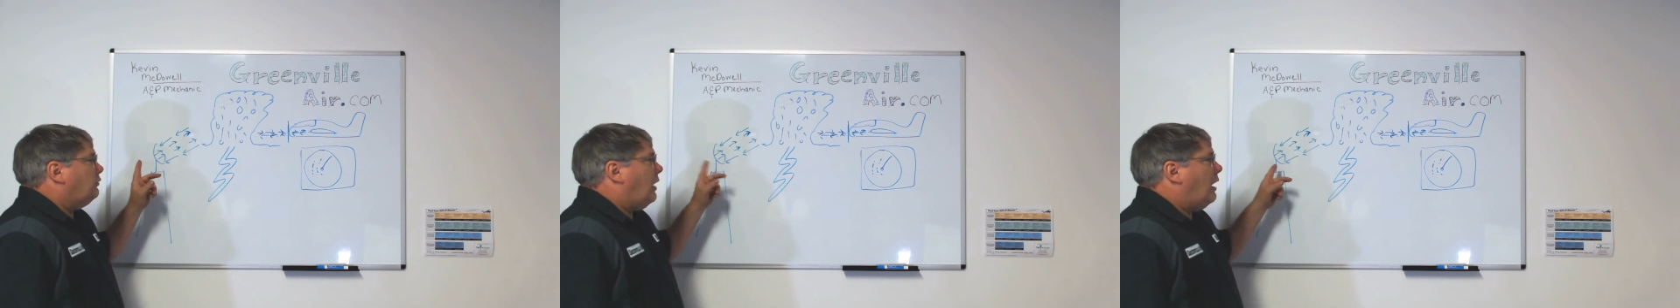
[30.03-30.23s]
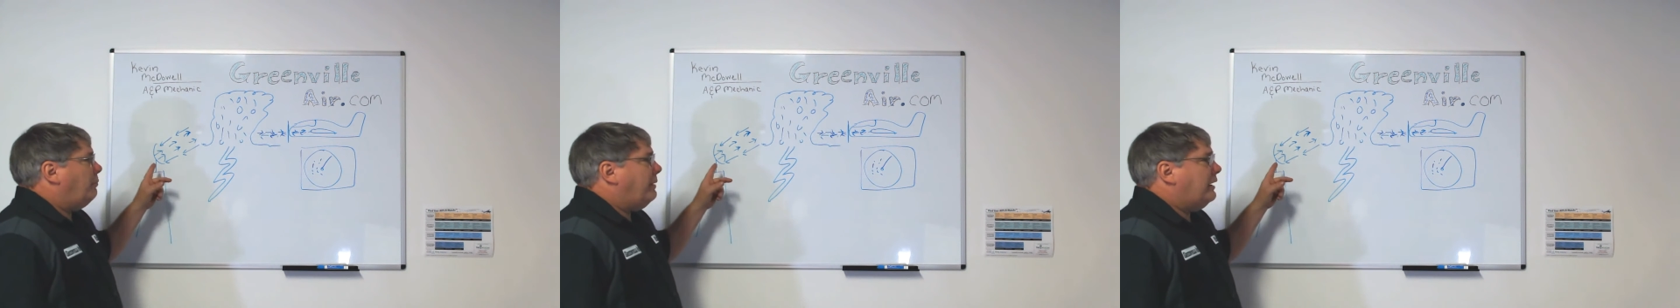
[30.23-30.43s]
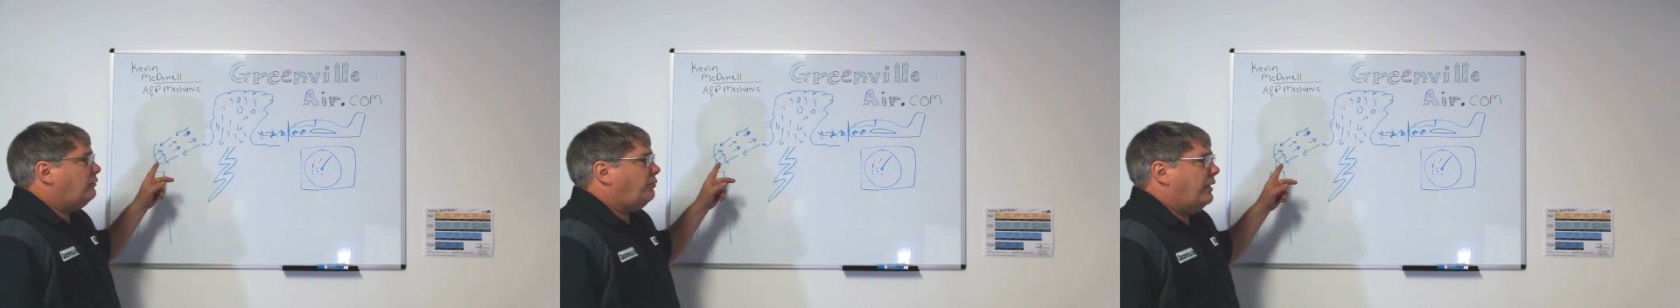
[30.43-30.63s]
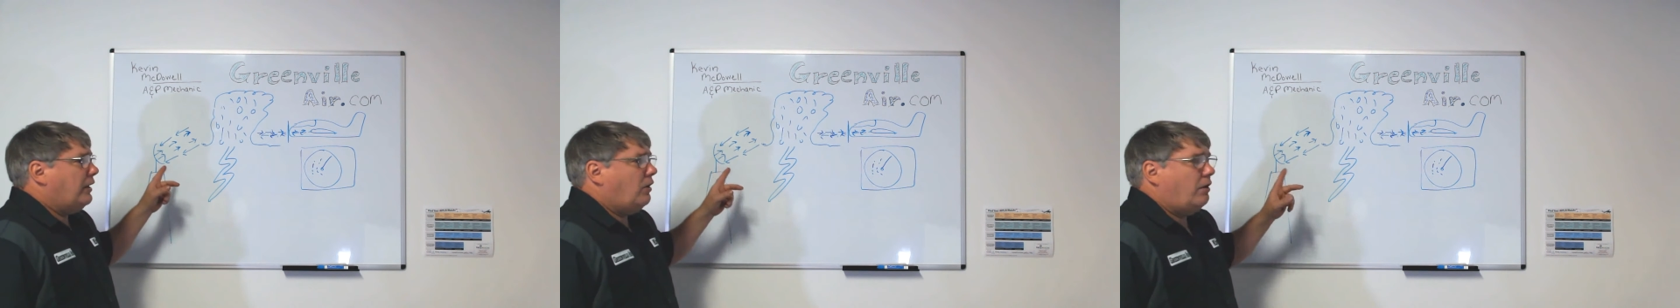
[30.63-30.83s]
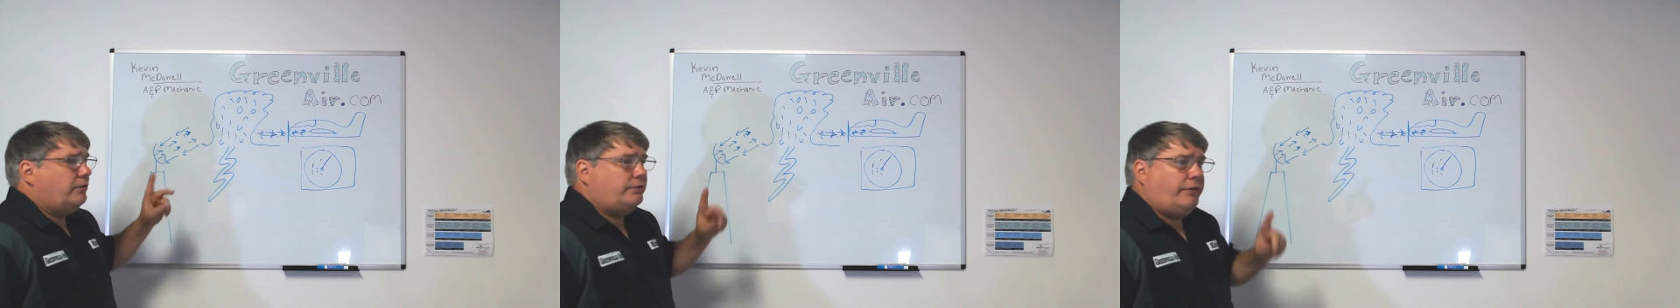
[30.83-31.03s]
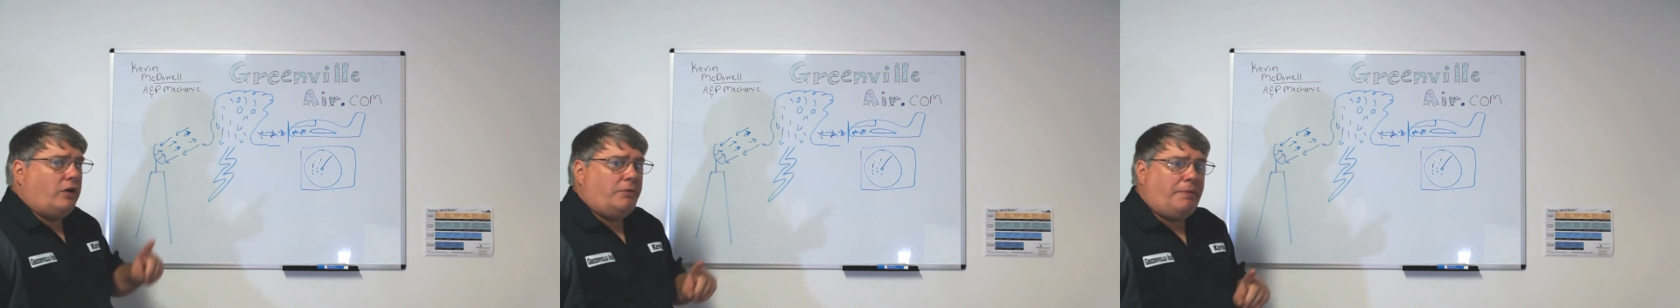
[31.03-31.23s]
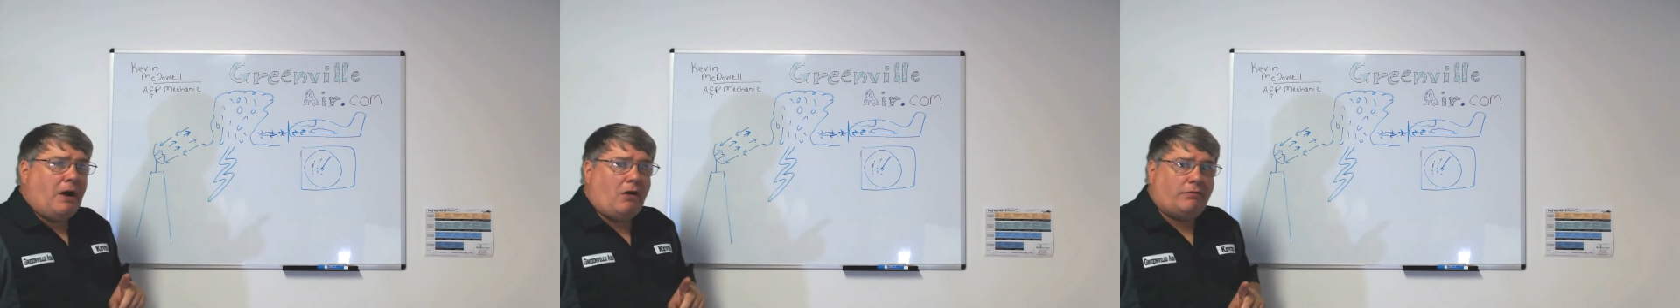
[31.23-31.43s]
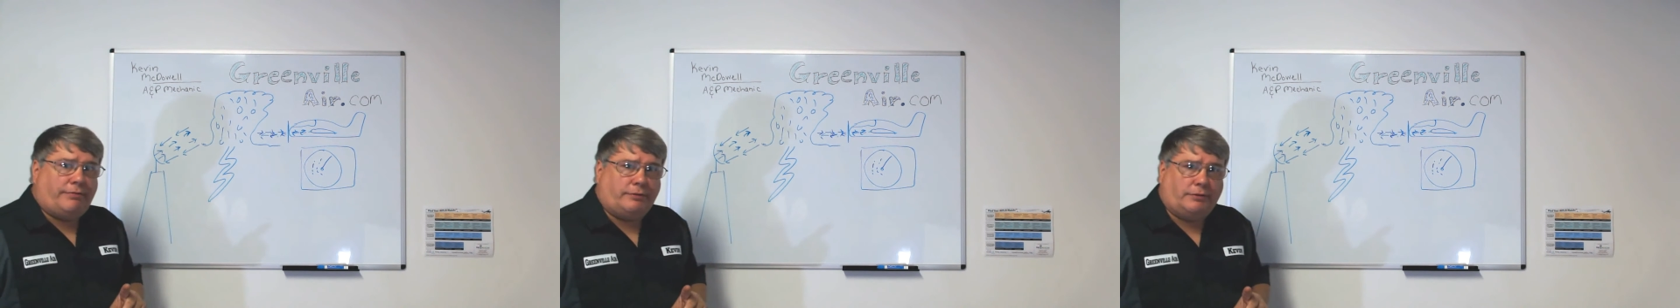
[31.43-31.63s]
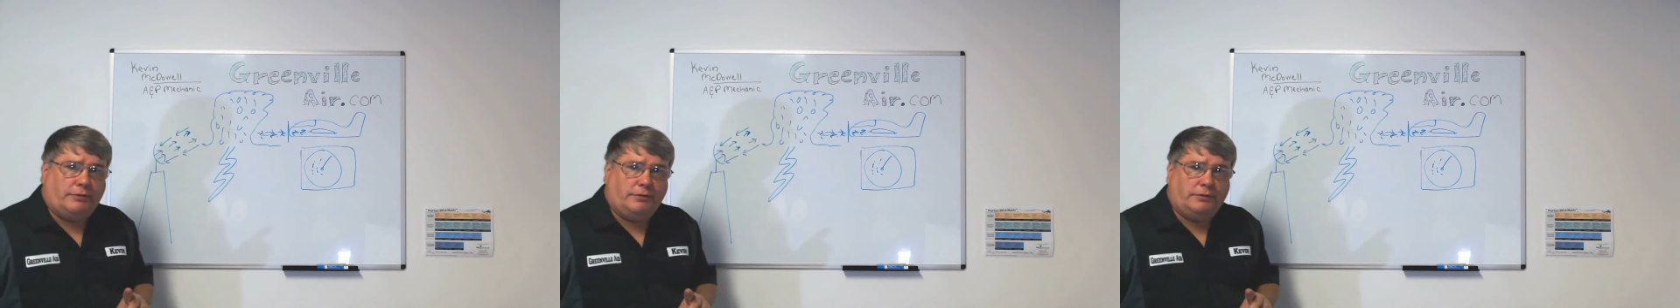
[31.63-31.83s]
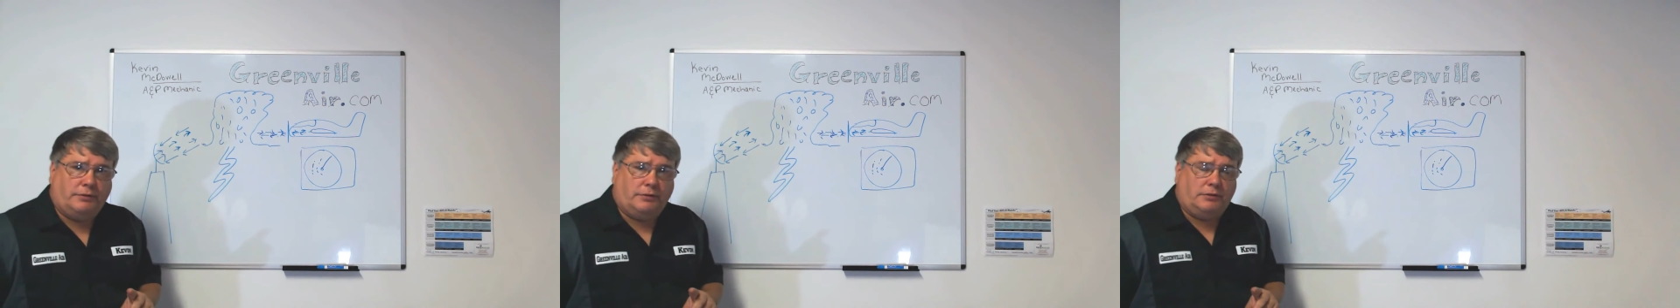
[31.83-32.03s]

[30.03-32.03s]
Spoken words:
Ground-based radar is very powerful.